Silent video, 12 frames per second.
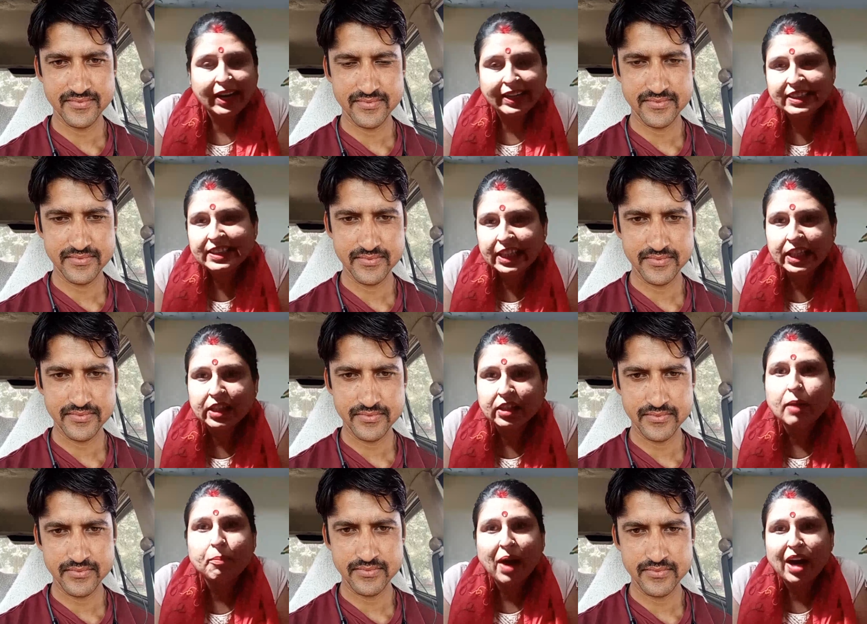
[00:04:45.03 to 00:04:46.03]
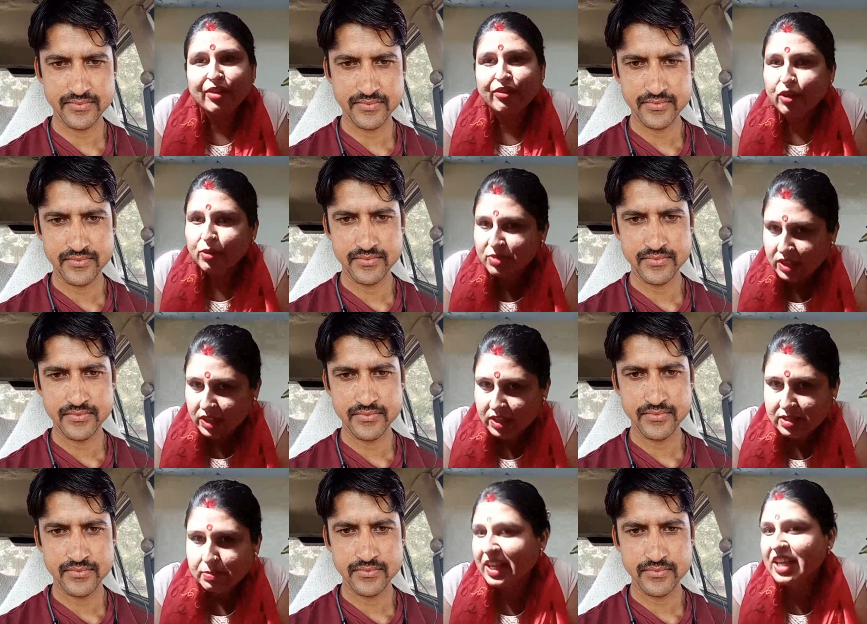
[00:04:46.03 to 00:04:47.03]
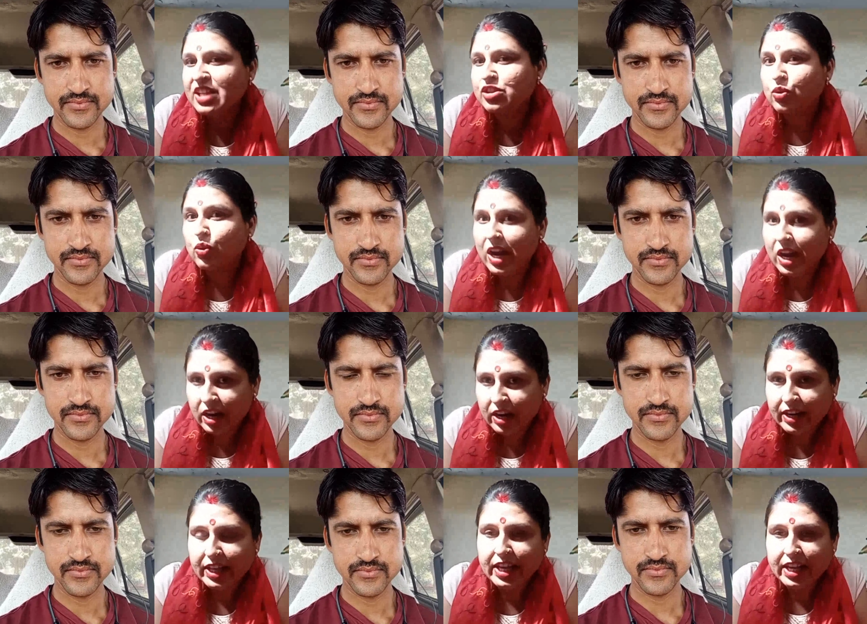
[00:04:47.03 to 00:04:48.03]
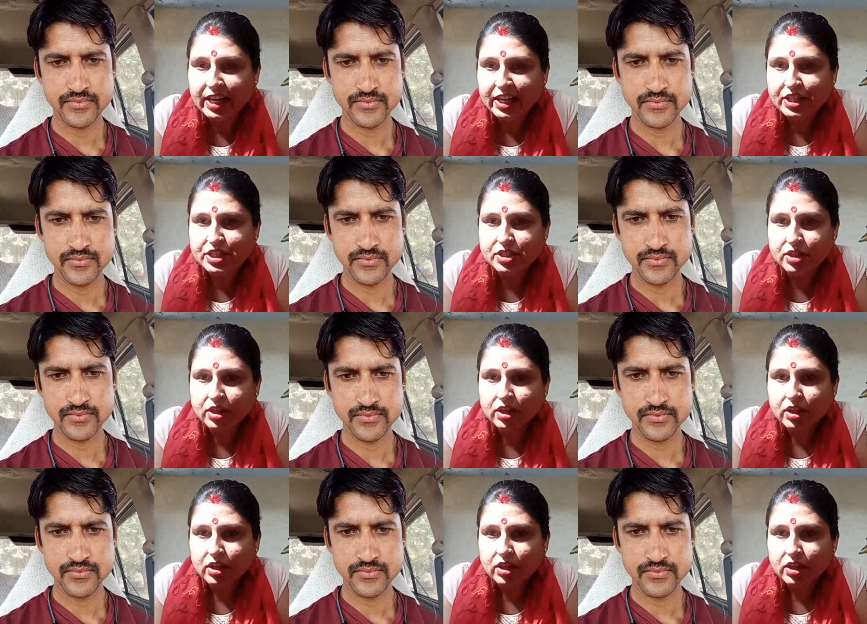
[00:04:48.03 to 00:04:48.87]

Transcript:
Speaker 1: anything apart from this, because you are learning English?